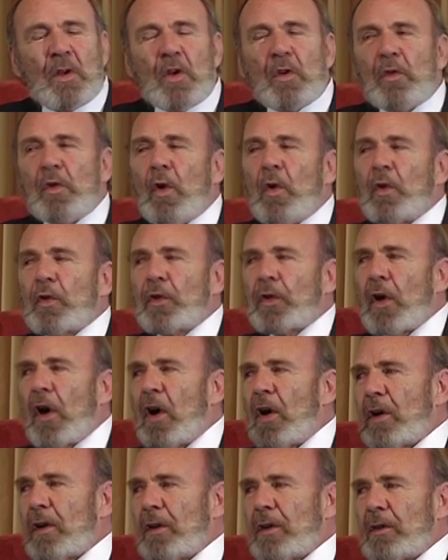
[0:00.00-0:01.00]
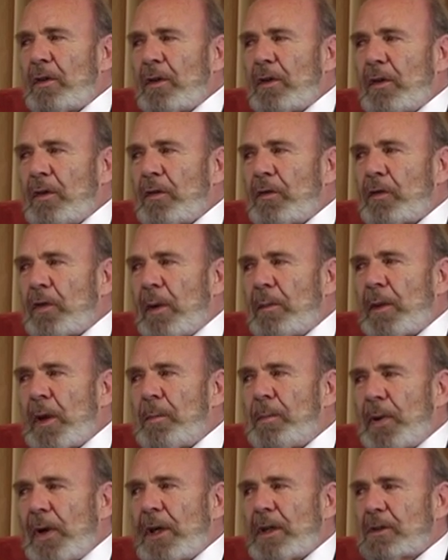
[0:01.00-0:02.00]
No thought from the
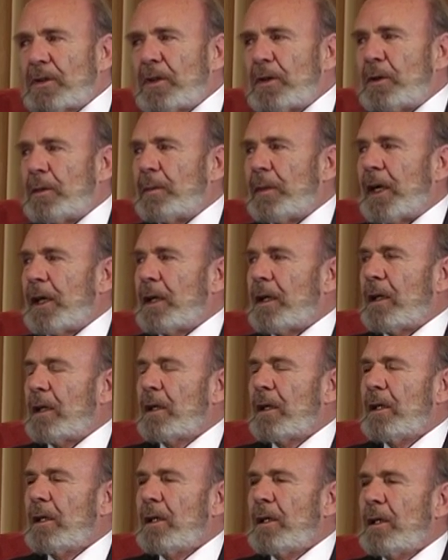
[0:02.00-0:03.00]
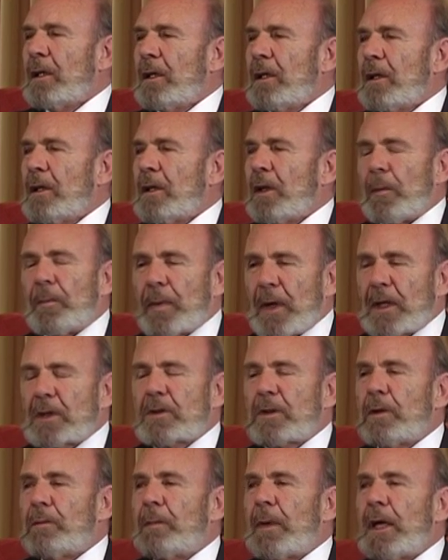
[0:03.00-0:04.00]
personal mind. The
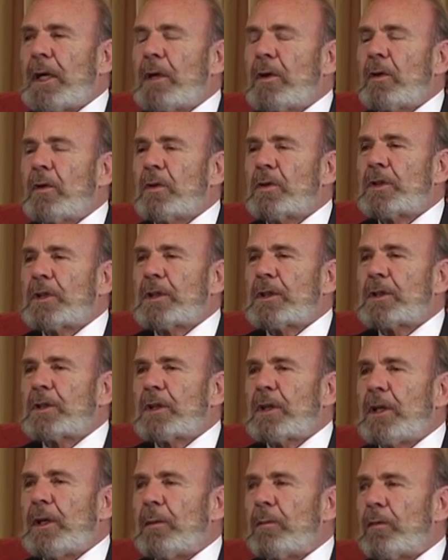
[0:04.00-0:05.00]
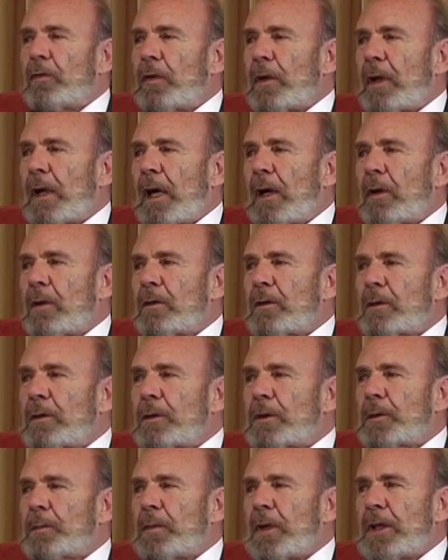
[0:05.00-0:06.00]
personal mind goes to sleep for that
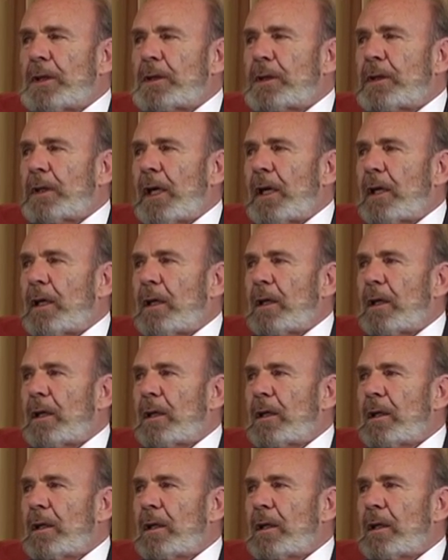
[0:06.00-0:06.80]
split second.